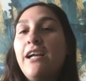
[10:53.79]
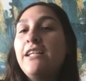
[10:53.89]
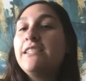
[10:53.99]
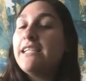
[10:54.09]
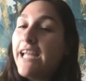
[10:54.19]

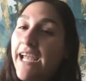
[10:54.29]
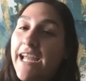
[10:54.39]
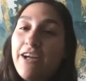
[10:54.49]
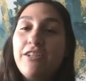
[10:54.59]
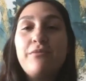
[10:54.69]
today
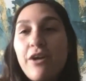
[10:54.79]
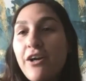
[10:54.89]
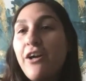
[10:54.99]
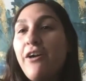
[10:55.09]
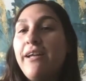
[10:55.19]
or
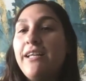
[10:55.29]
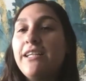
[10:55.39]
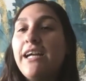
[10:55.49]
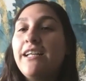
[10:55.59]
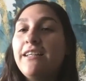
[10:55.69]
tomorrow? And
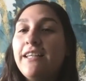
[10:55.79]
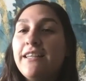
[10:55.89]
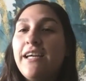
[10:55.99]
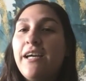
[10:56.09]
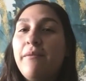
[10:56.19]
kind of let
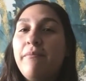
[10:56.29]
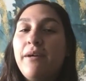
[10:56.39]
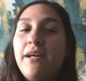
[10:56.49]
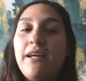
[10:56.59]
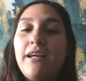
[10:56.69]
them
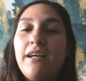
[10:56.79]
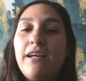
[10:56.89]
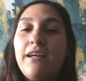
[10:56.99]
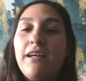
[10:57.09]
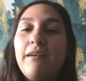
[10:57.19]

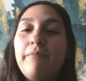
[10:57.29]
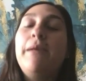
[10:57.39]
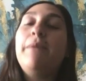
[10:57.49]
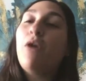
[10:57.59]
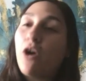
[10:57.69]
be
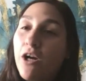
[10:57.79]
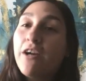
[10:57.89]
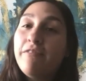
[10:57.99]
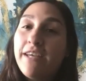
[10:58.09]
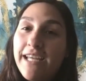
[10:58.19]
part
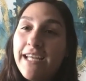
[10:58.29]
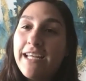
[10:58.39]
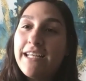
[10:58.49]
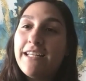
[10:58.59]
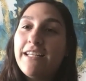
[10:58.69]
of it
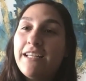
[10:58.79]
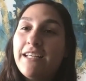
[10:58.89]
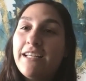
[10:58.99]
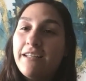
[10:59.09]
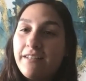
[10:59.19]
and
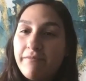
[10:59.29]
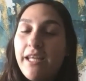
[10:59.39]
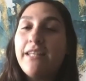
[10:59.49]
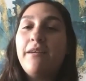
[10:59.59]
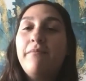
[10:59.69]

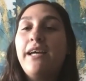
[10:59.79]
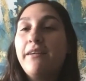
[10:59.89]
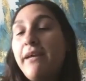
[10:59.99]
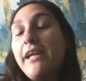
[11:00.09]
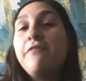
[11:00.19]
let them
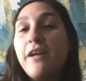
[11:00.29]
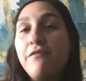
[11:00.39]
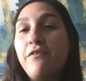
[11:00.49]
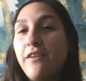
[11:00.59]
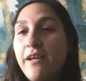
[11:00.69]
like make it
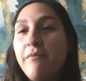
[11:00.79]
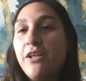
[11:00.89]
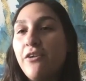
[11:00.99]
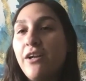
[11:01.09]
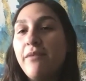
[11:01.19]
fun for them.
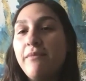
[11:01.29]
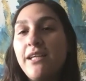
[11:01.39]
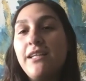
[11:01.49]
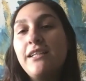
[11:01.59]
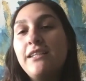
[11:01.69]
You know what I mean?